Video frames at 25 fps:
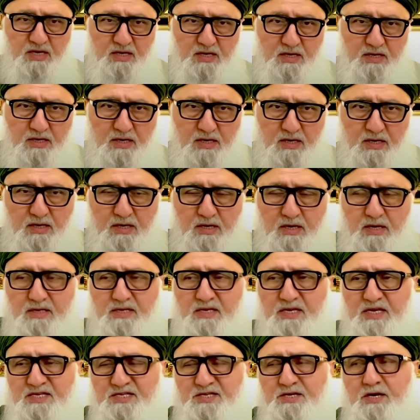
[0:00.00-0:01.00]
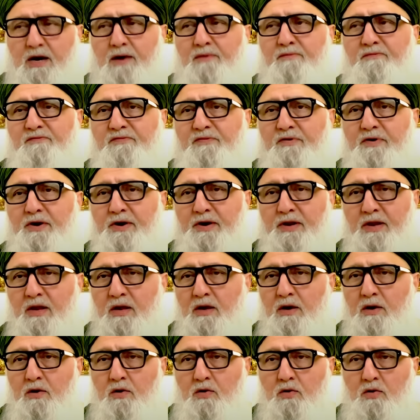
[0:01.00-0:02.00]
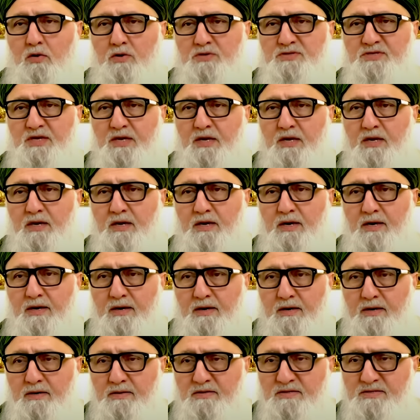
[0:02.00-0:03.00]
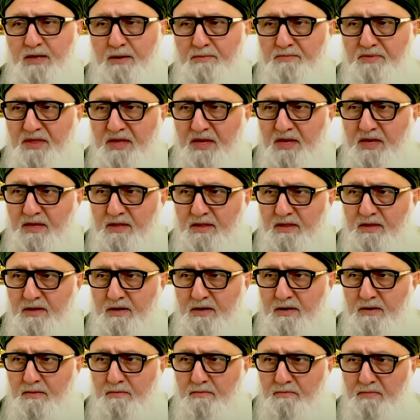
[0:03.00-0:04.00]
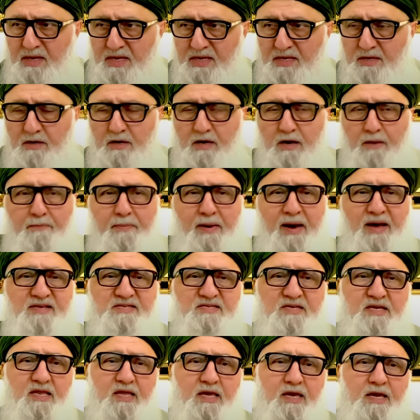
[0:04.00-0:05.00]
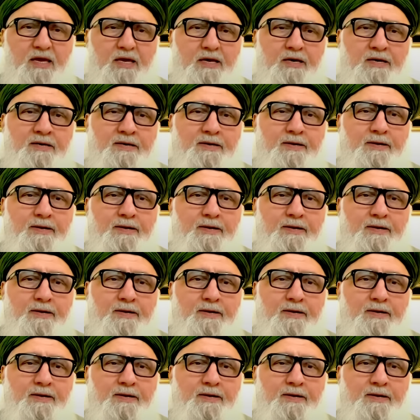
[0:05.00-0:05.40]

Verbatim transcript: a, a, a discomfort, causing uh, something in their mental capacity,